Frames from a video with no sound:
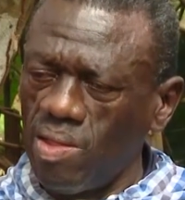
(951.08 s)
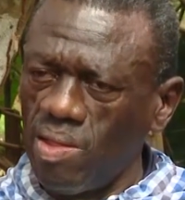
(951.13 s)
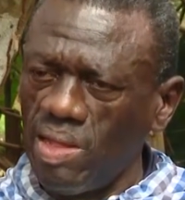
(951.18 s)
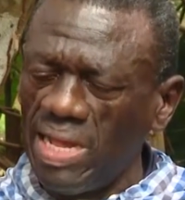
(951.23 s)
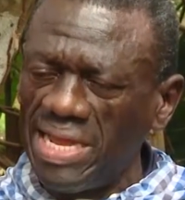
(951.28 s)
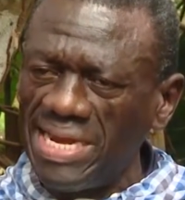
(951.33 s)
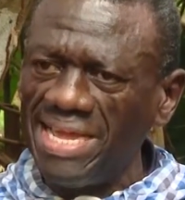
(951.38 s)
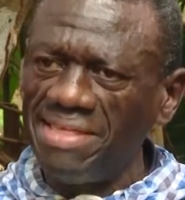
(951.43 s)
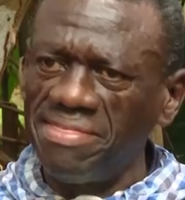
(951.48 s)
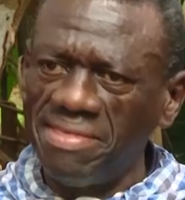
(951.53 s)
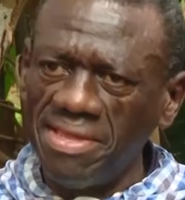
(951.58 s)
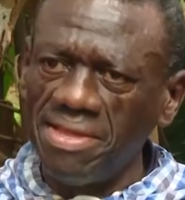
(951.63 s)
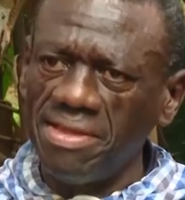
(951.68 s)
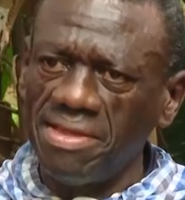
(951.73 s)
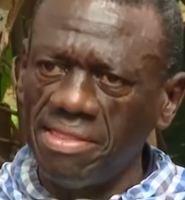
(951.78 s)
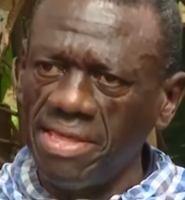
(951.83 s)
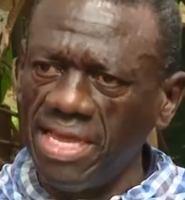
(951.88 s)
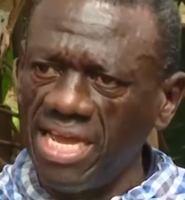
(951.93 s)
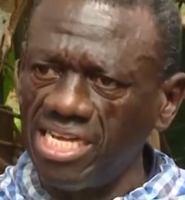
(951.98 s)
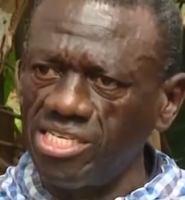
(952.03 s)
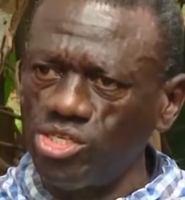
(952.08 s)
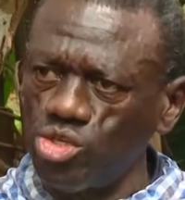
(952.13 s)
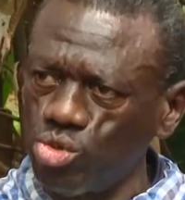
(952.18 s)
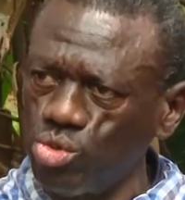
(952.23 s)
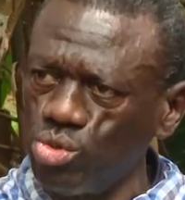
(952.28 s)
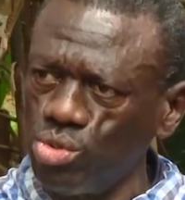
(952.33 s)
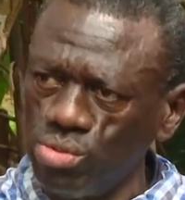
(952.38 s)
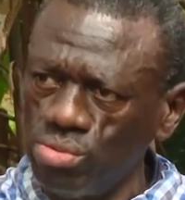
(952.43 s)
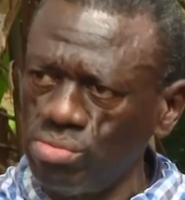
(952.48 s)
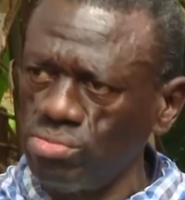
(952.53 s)
And I think there are
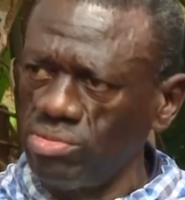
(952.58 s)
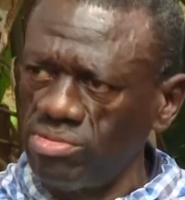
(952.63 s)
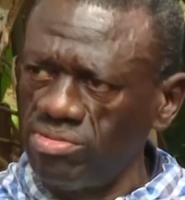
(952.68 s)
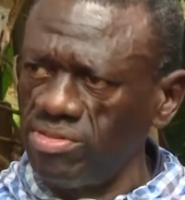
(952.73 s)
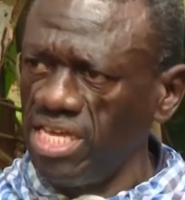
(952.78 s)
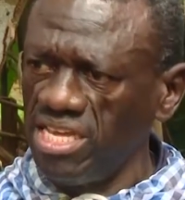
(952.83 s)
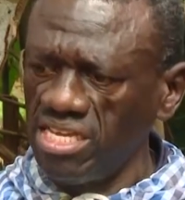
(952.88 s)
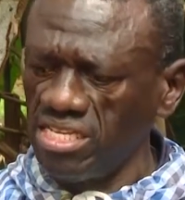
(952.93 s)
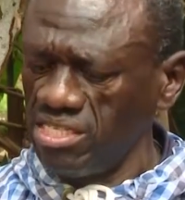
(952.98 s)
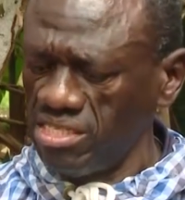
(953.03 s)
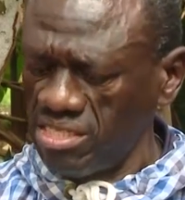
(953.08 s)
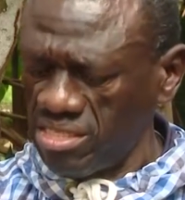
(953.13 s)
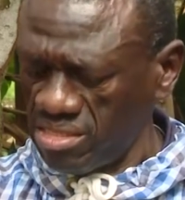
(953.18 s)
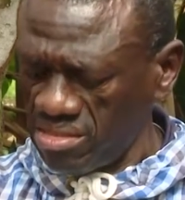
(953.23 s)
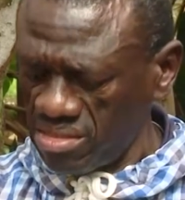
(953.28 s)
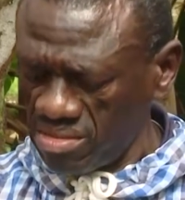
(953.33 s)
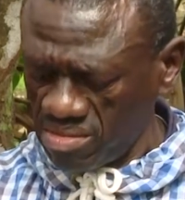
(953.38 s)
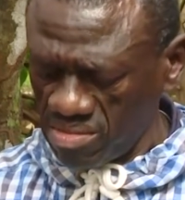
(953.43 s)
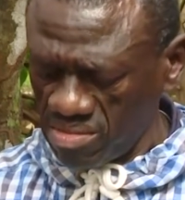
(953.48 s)
two things